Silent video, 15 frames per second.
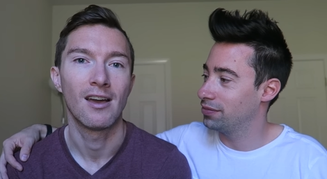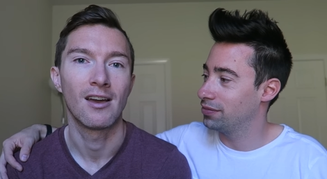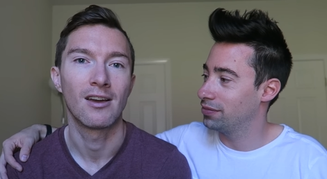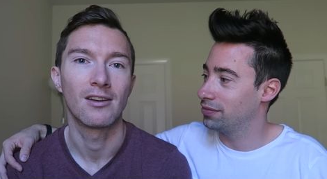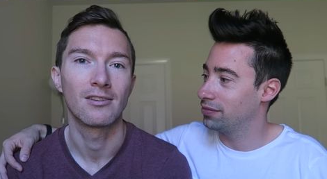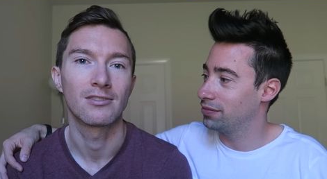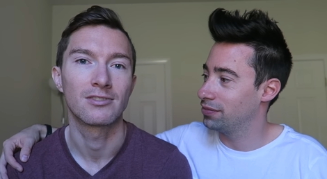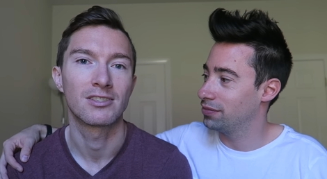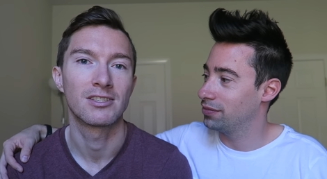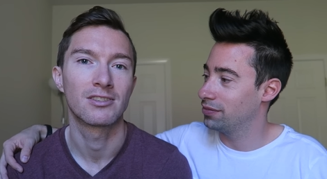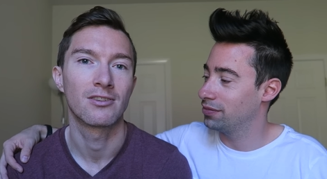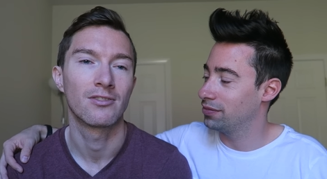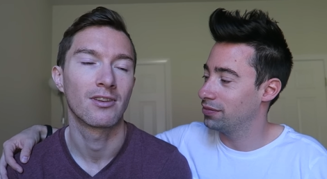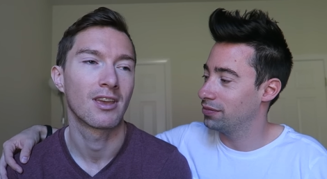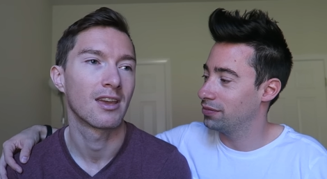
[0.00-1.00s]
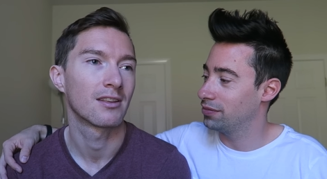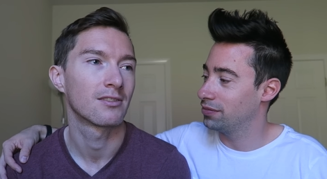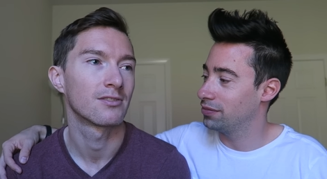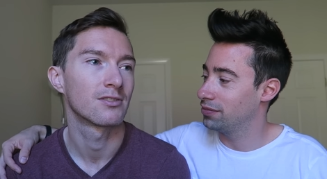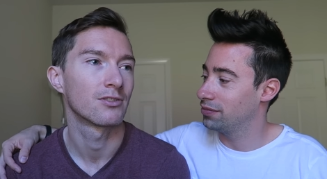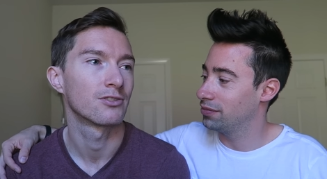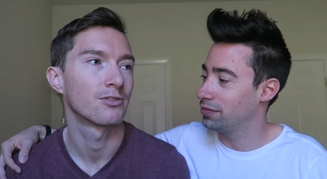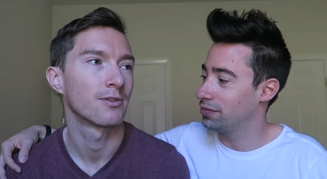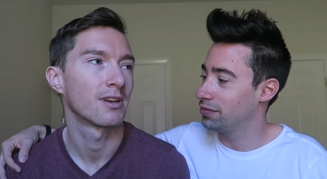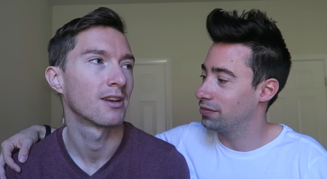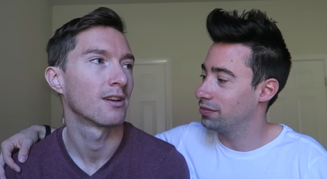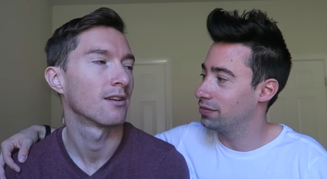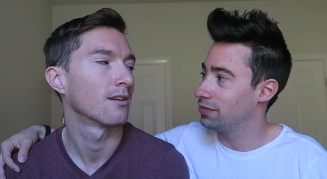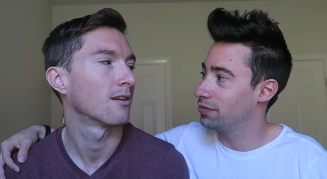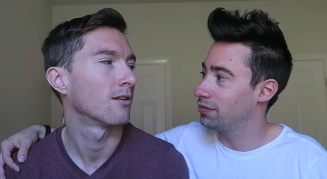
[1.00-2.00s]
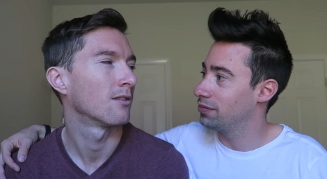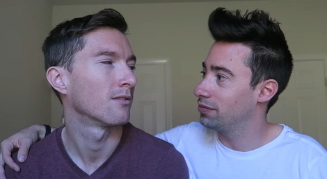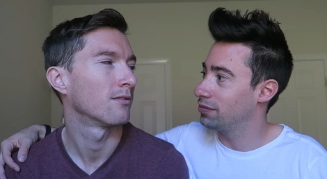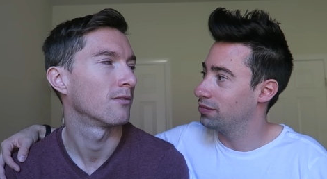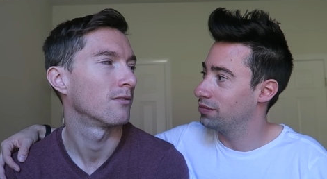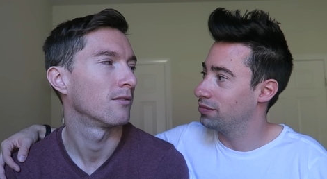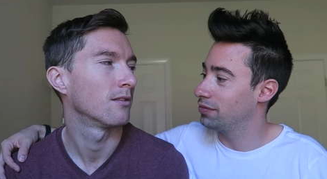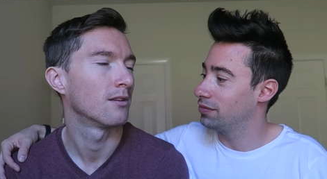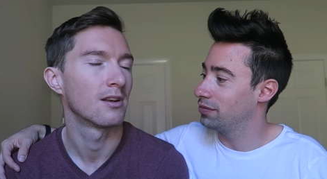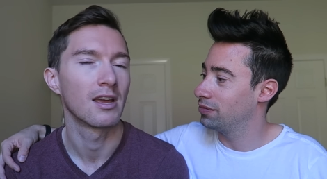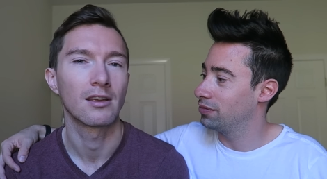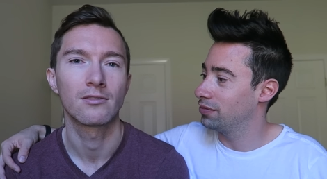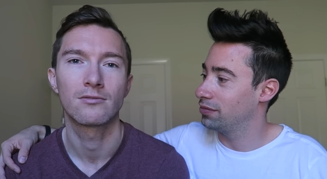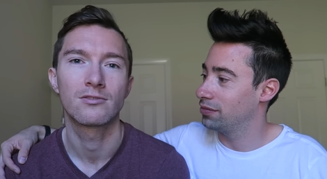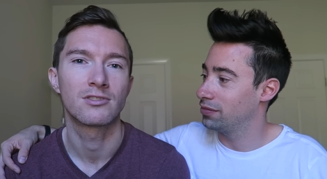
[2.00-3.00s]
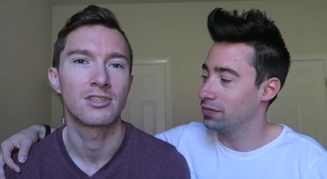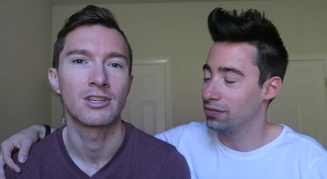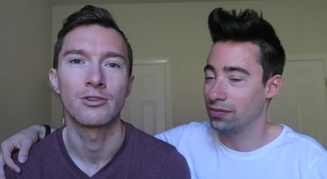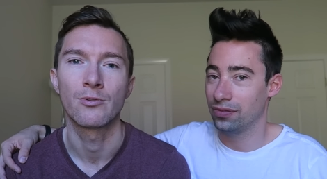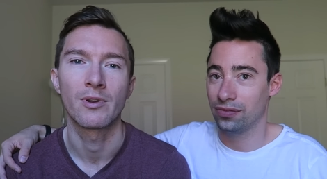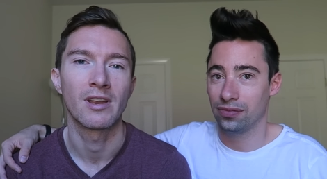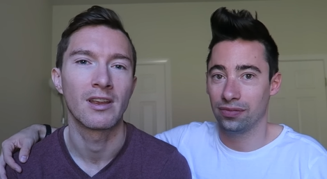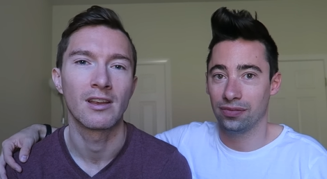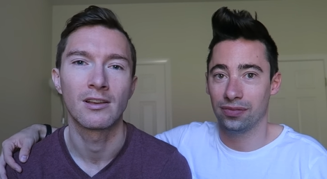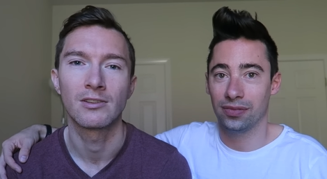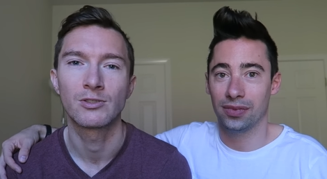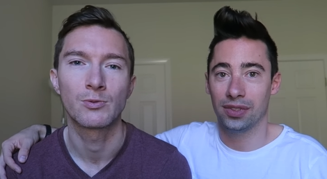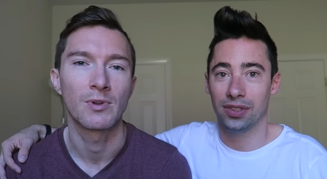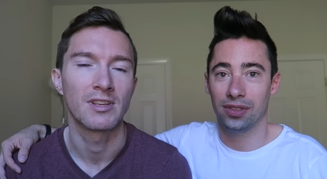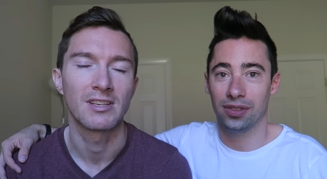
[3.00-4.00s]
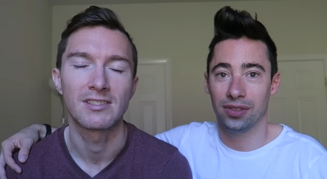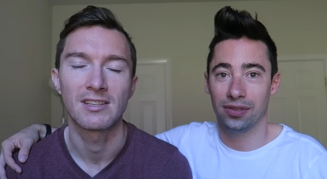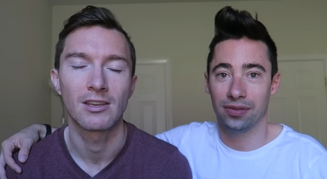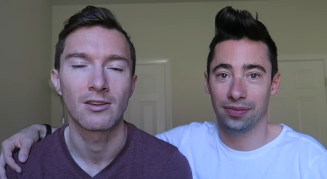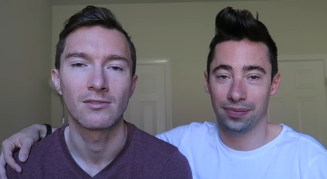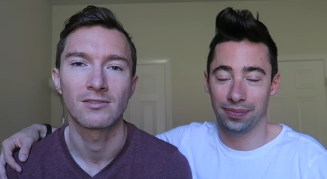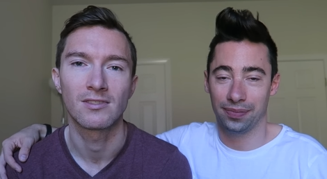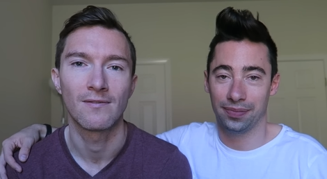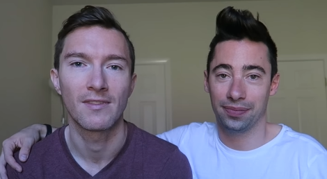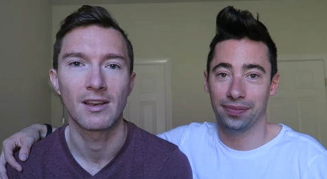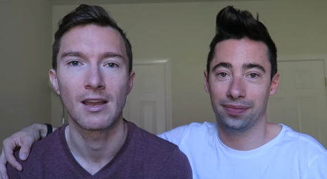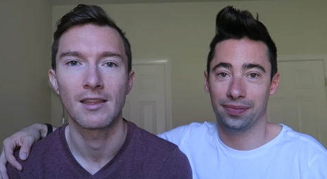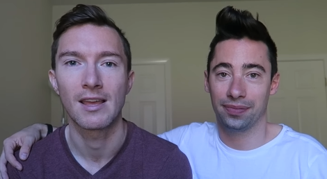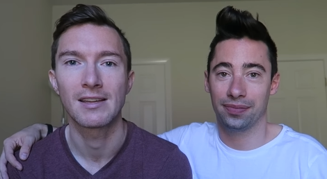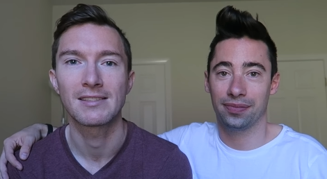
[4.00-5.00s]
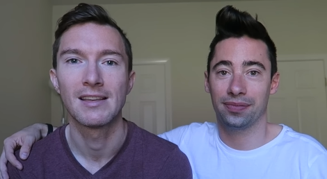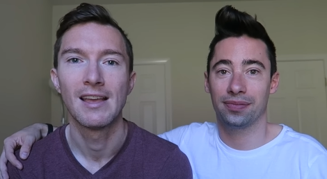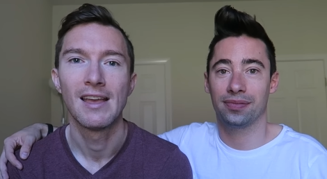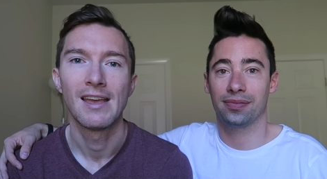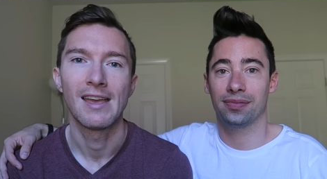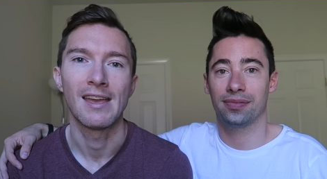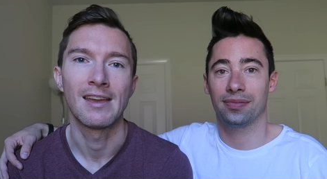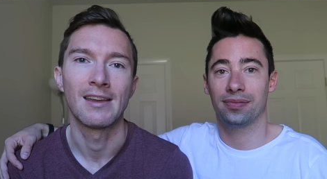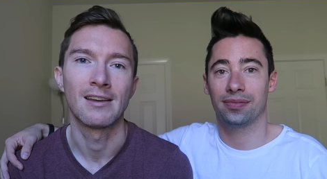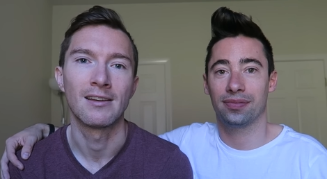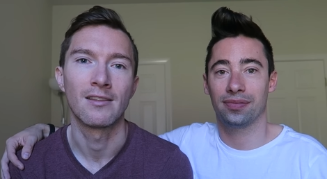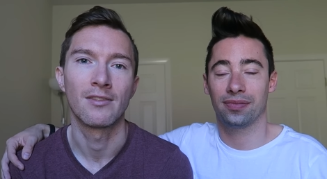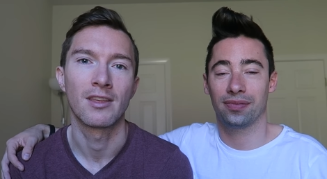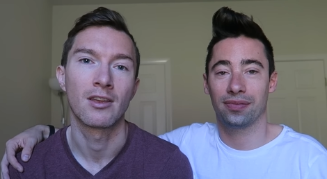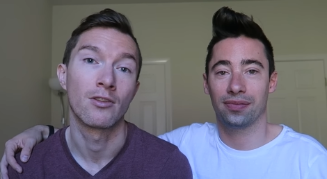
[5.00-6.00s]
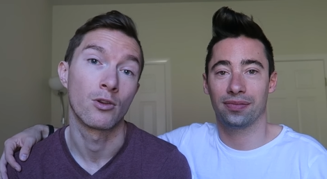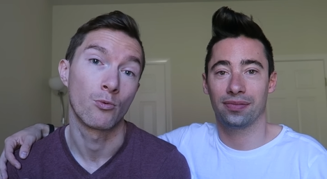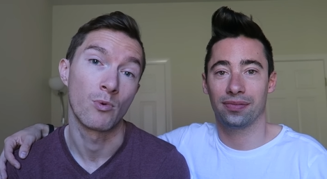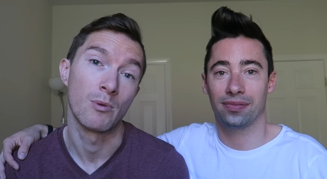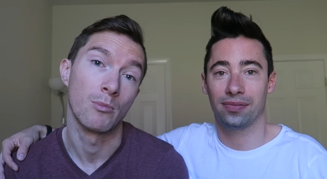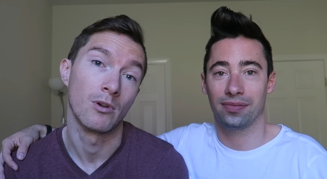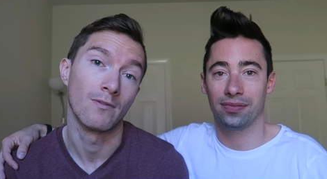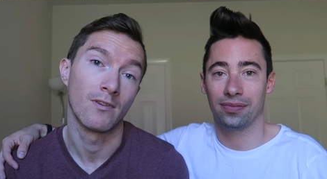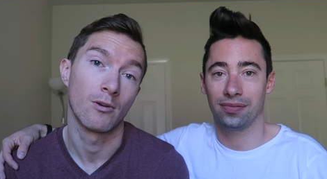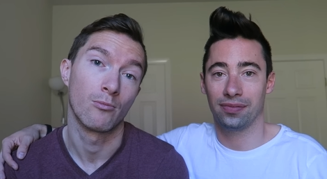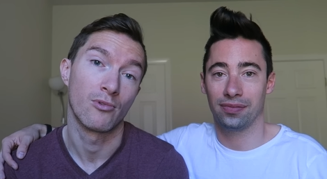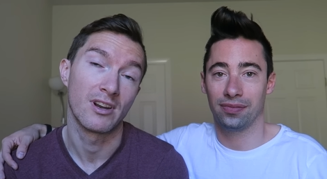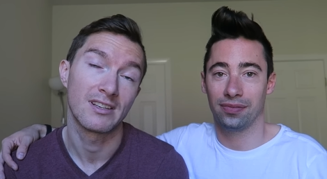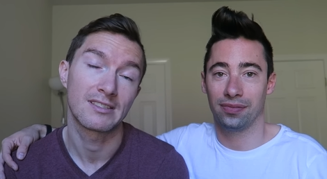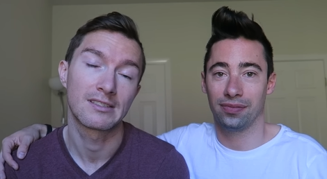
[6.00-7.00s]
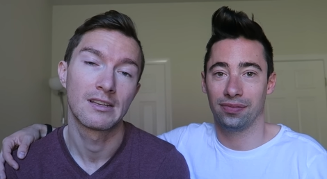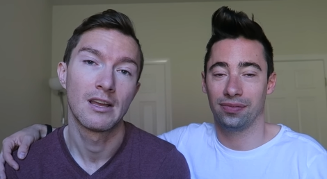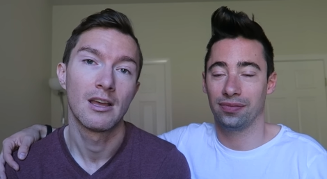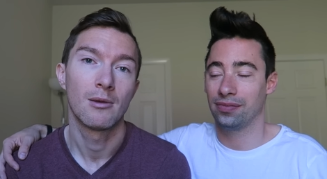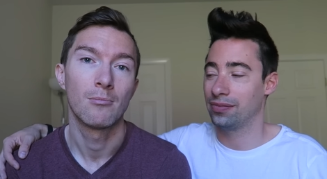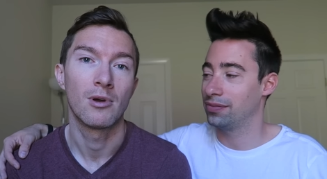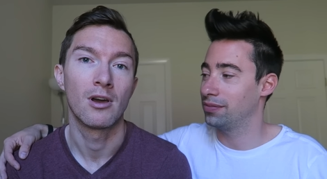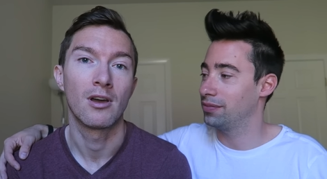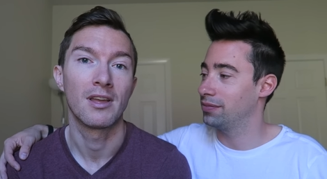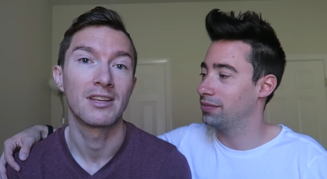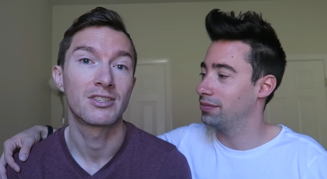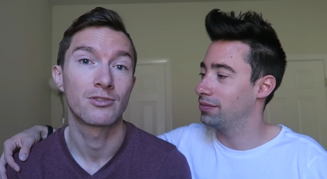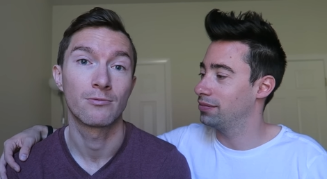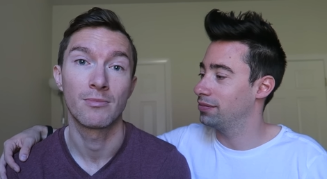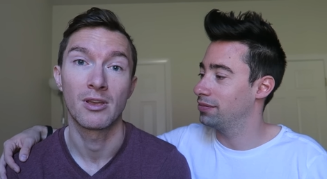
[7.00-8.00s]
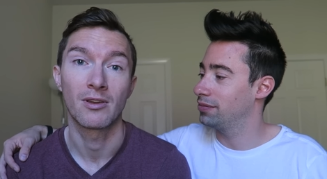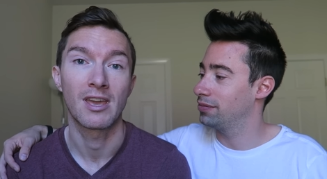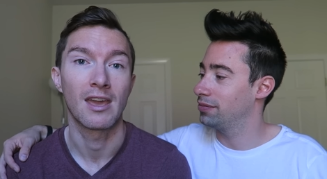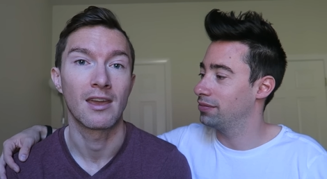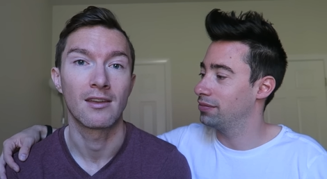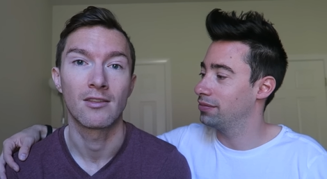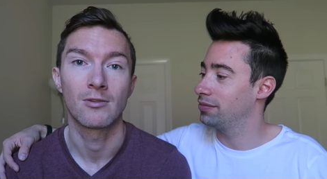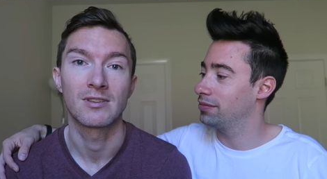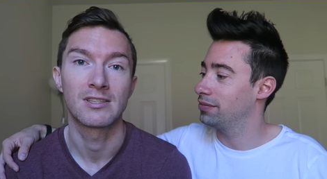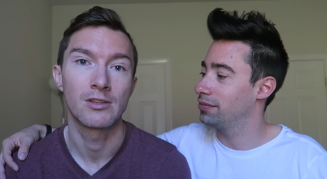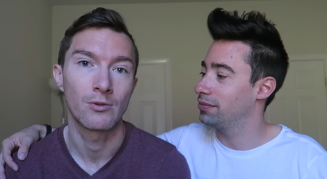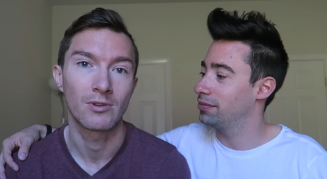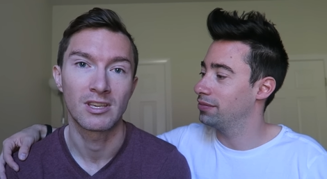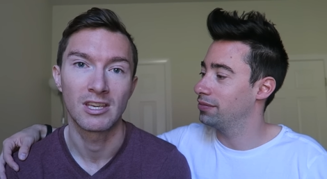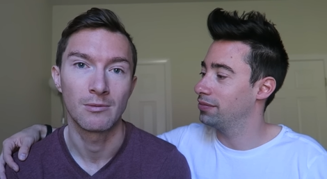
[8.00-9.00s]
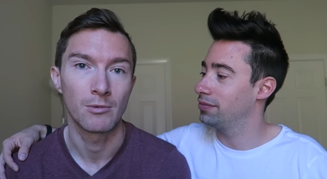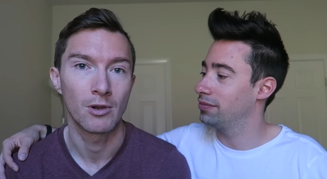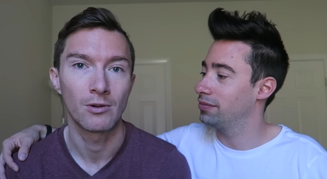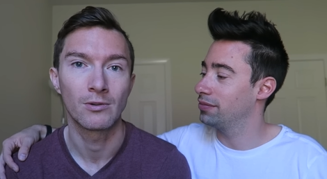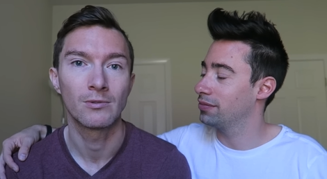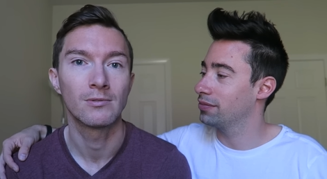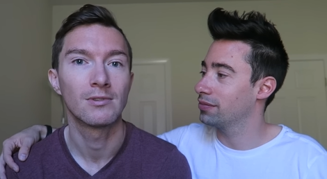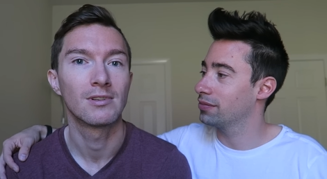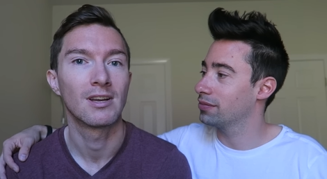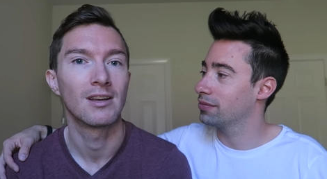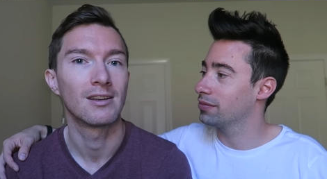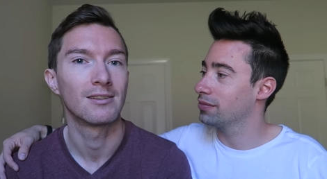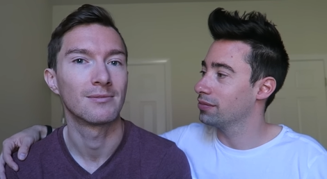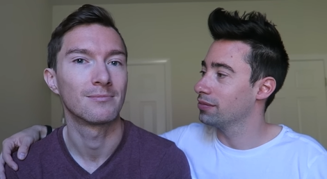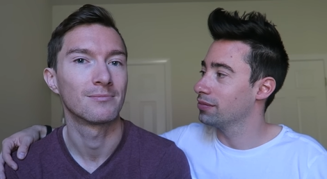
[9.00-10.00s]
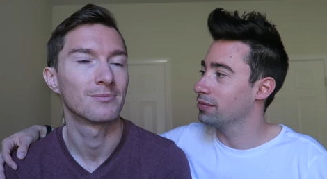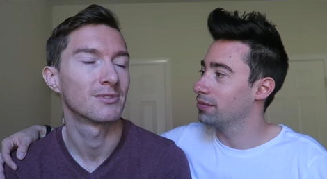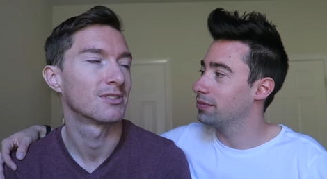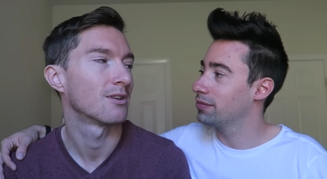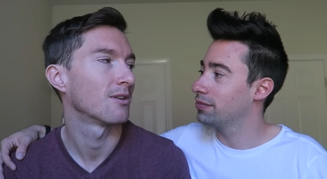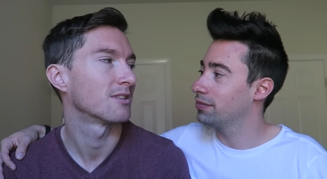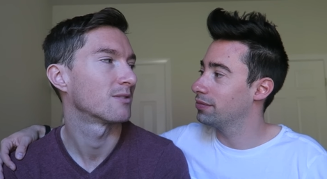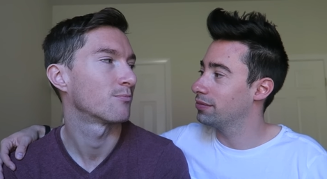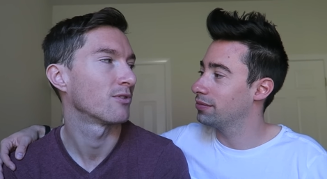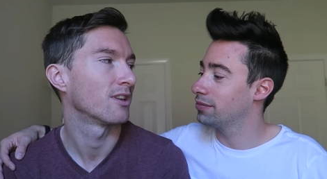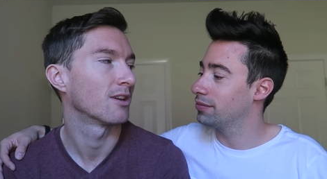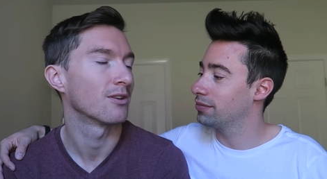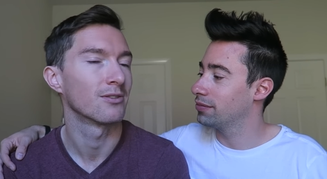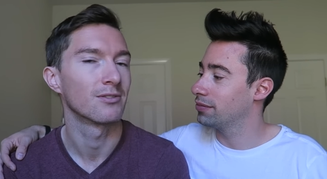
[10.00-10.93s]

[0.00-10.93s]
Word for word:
Speaker 1: Uh, she's gonna get a surgery or uh, like January twenty-second, something like that. And they're gonna remove her breast. But it should be okay. There is no chemo, um, so it's pretty